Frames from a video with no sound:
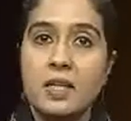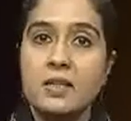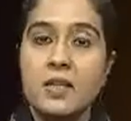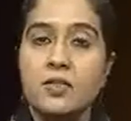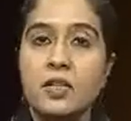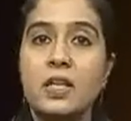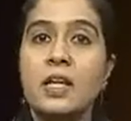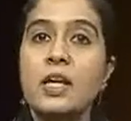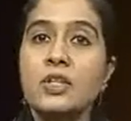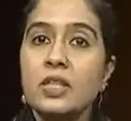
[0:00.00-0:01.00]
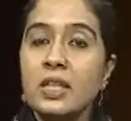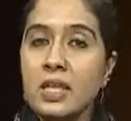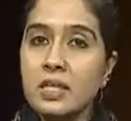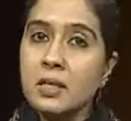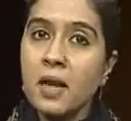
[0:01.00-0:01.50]
industry so
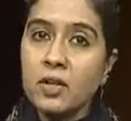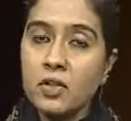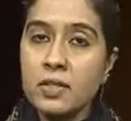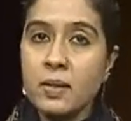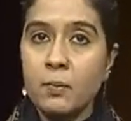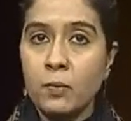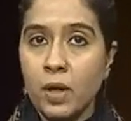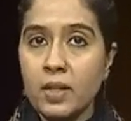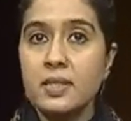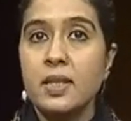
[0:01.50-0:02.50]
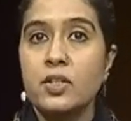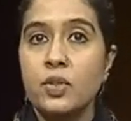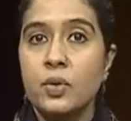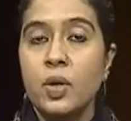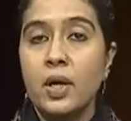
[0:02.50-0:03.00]
these are actually some words that
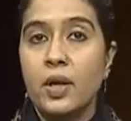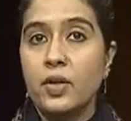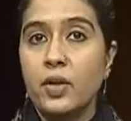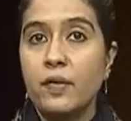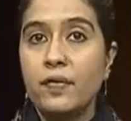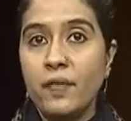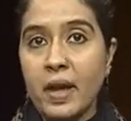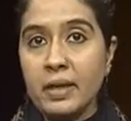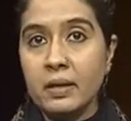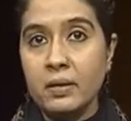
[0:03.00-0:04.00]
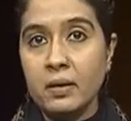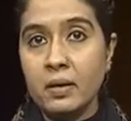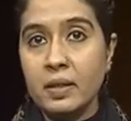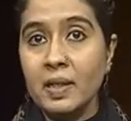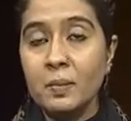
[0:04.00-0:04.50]
you you know find uh,
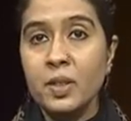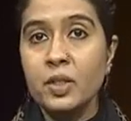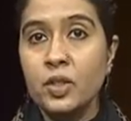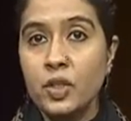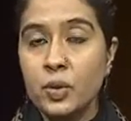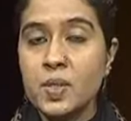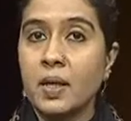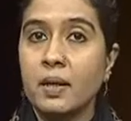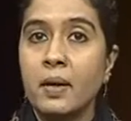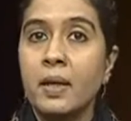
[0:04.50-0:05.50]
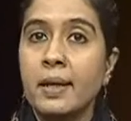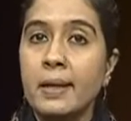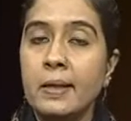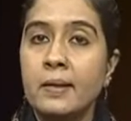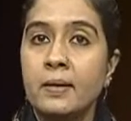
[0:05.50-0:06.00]
gilman using
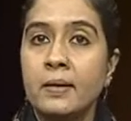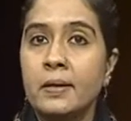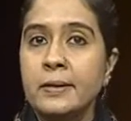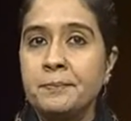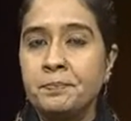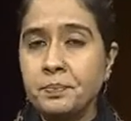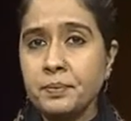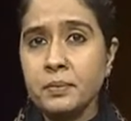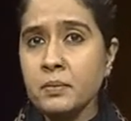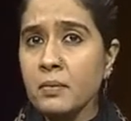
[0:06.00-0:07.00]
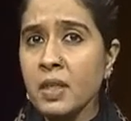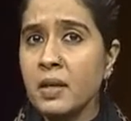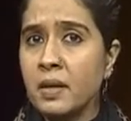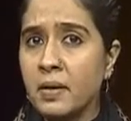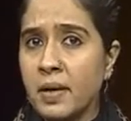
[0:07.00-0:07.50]
in um,
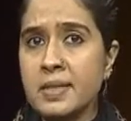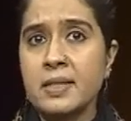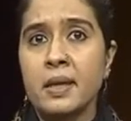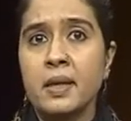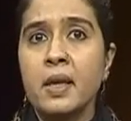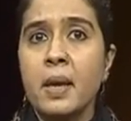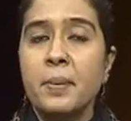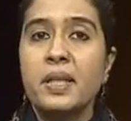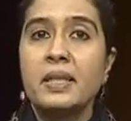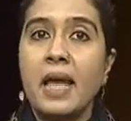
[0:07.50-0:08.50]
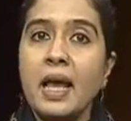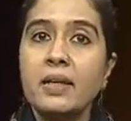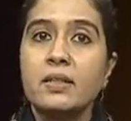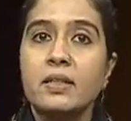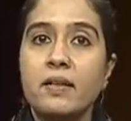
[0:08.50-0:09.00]
in her essay. But that
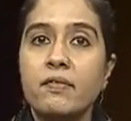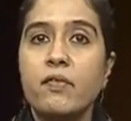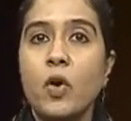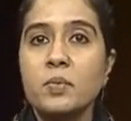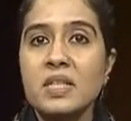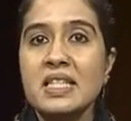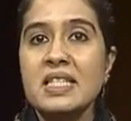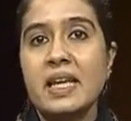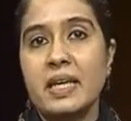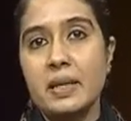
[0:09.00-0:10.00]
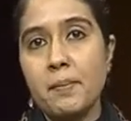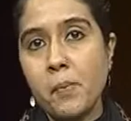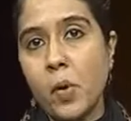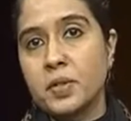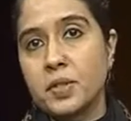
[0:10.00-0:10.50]
then forms a second
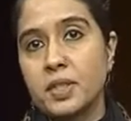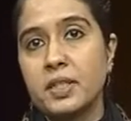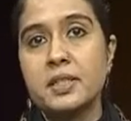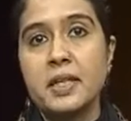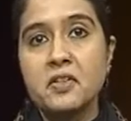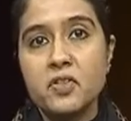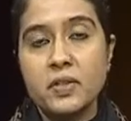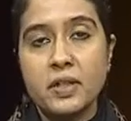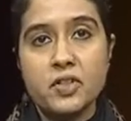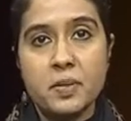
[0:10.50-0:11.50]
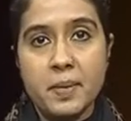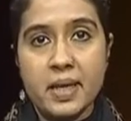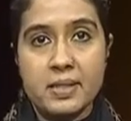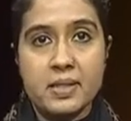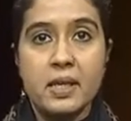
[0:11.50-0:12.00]
important contention that she
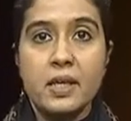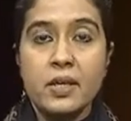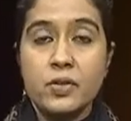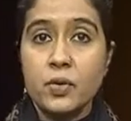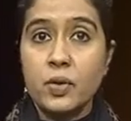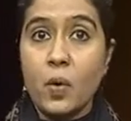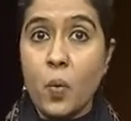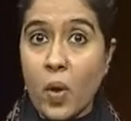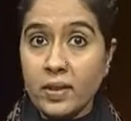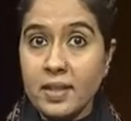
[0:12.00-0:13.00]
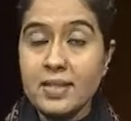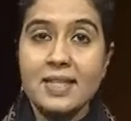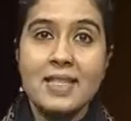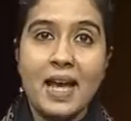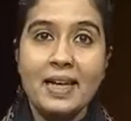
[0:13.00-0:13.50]
makes. So, now what this
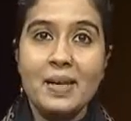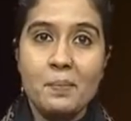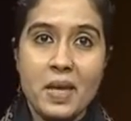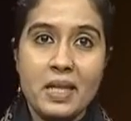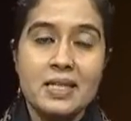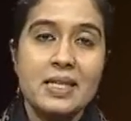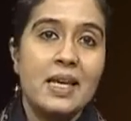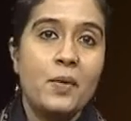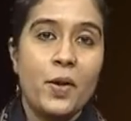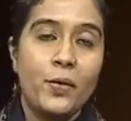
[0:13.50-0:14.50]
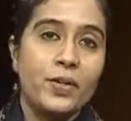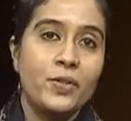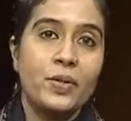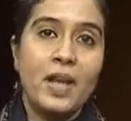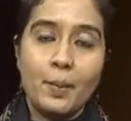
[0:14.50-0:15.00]
exactly means, we're going
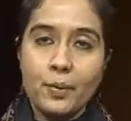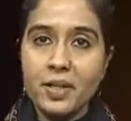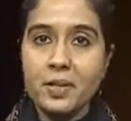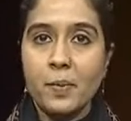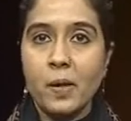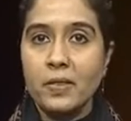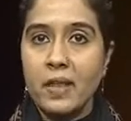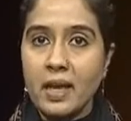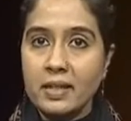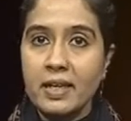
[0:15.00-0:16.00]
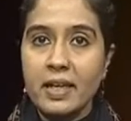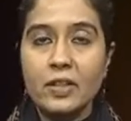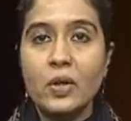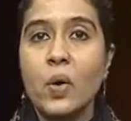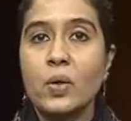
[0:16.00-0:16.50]
to elaborate upon that in
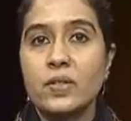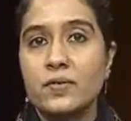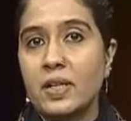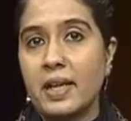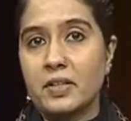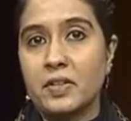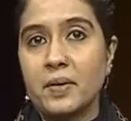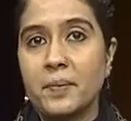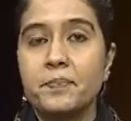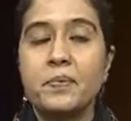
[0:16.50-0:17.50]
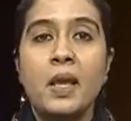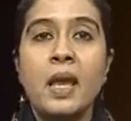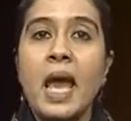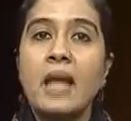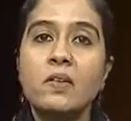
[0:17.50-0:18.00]
the course of the lecture.
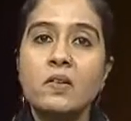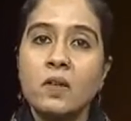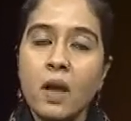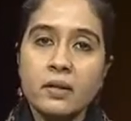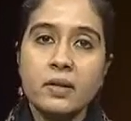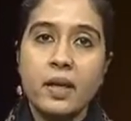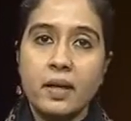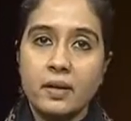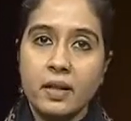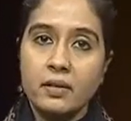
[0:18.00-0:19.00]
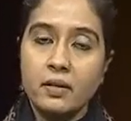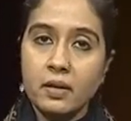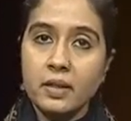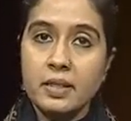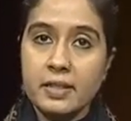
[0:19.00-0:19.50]
And the third thing, and the
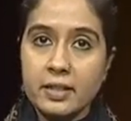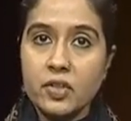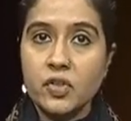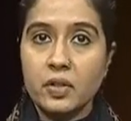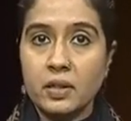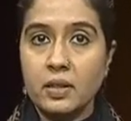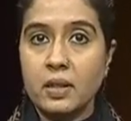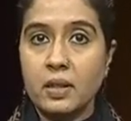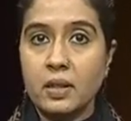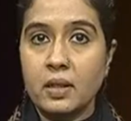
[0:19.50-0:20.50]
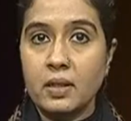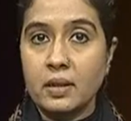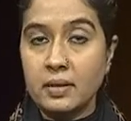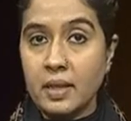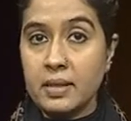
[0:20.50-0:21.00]
third contention uh,
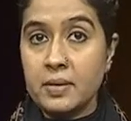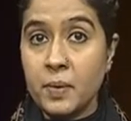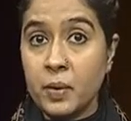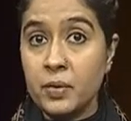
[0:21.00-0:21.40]
that we're going to